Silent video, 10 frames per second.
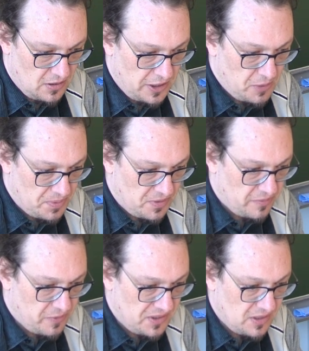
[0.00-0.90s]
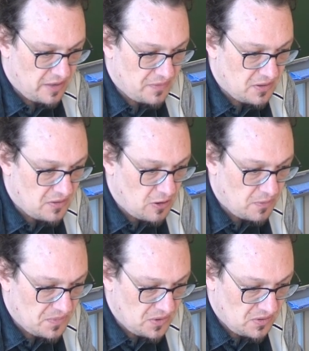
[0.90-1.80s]
Nope, that was the other
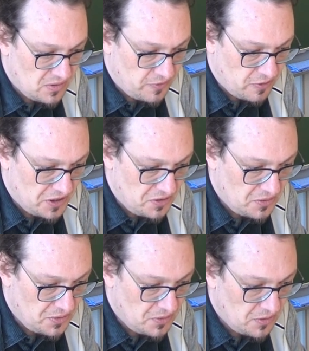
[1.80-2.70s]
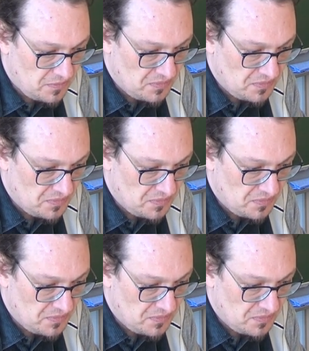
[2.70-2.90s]
OpenSUSE 42.